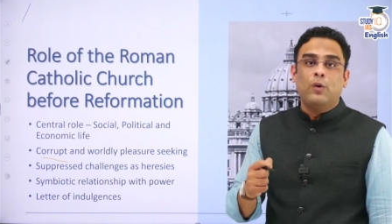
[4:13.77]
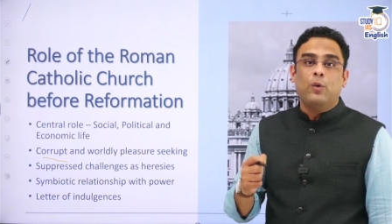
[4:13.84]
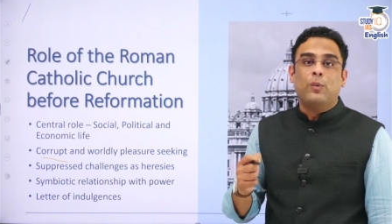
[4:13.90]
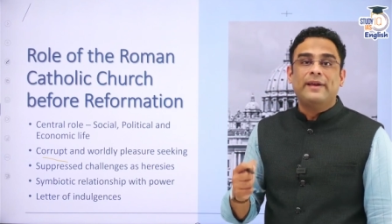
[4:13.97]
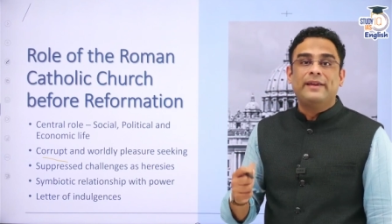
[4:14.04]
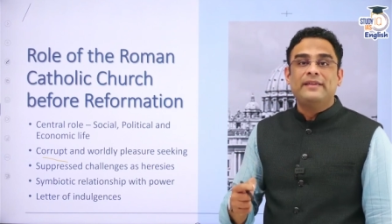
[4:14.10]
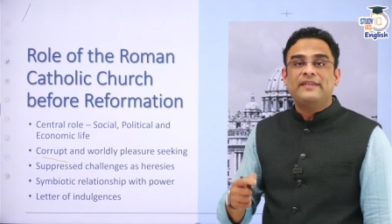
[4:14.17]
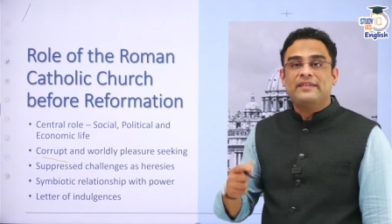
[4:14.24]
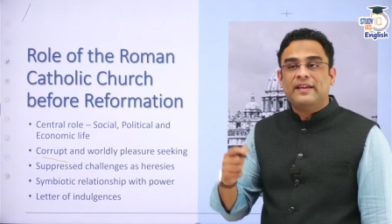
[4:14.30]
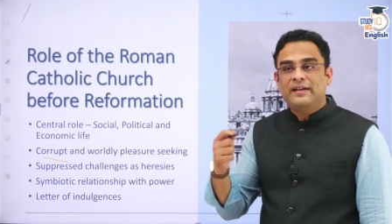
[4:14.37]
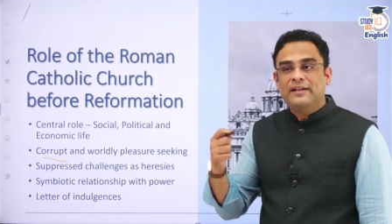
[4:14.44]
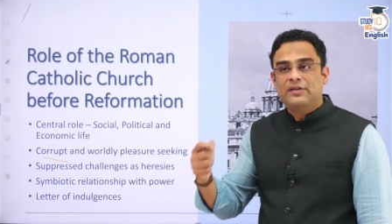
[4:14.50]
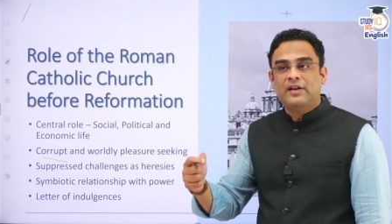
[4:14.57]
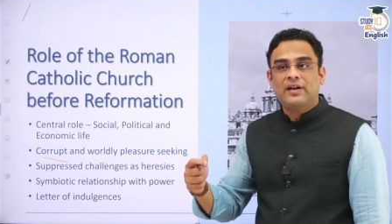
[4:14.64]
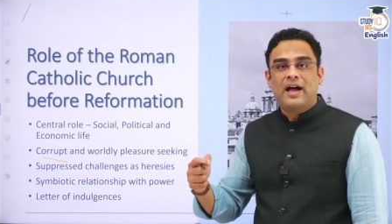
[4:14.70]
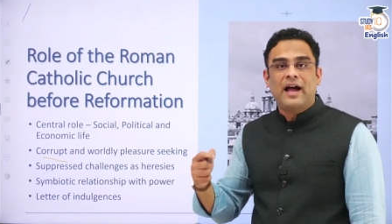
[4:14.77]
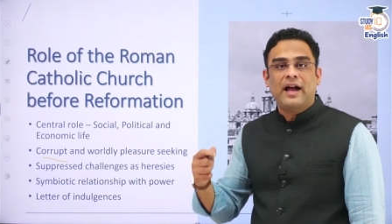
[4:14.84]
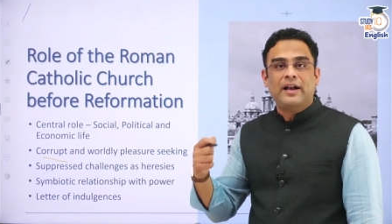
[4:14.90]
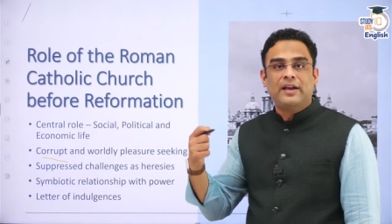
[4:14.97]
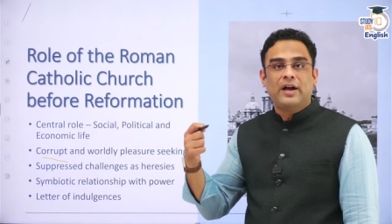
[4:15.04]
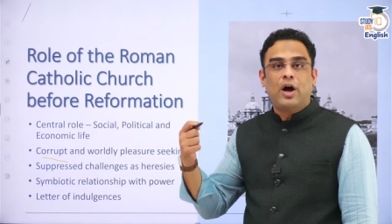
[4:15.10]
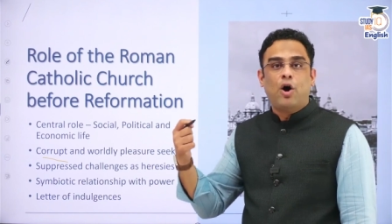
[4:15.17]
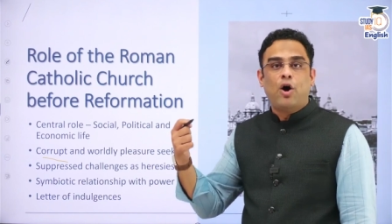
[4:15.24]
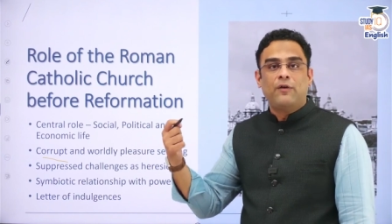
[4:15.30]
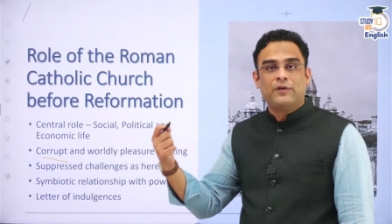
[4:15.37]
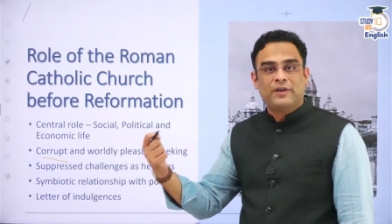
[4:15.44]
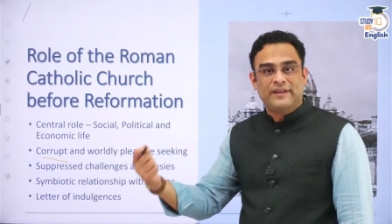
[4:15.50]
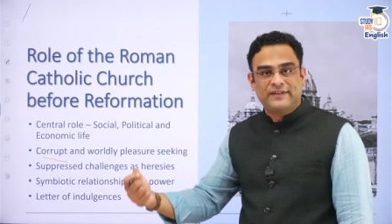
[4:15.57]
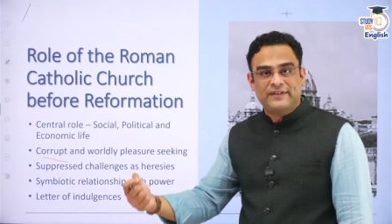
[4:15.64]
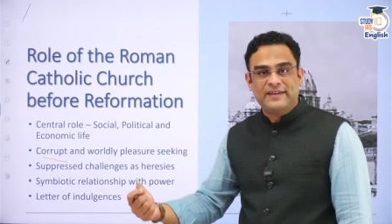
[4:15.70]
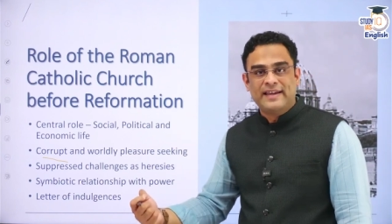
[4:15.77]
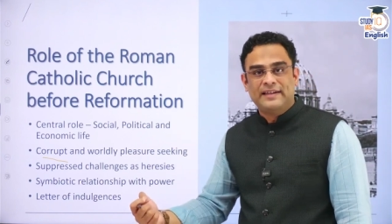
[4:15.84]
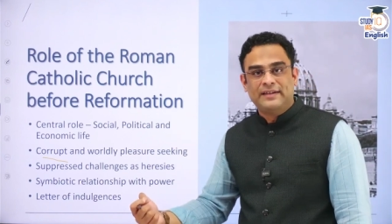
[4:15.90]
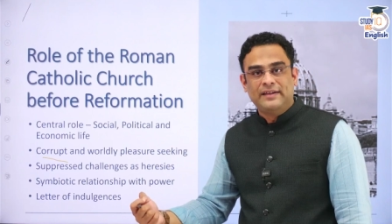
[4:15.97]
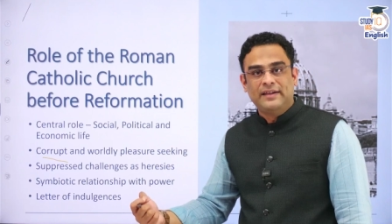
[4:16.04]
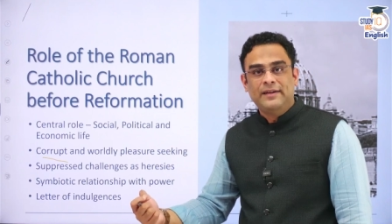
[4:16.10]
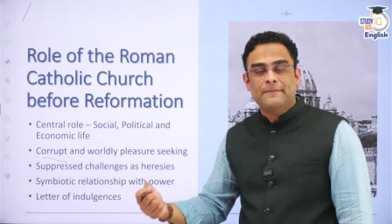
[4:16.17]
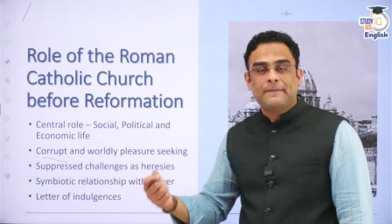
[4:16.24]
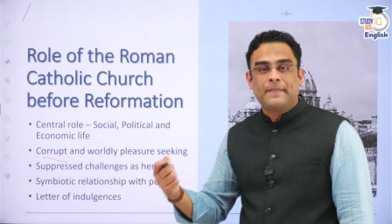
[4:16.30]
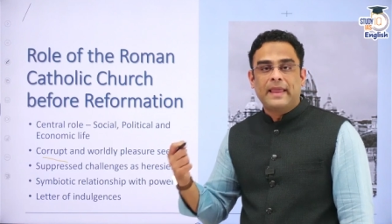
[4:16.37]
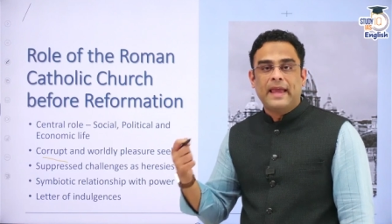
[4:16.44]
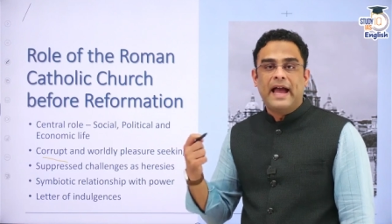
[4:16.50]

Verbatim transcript: with the central idea of Christianity